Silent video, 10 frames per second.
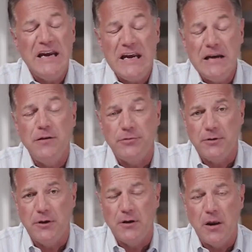
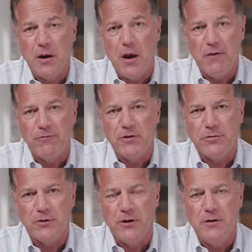anything and
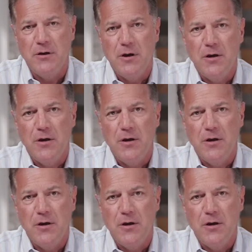everything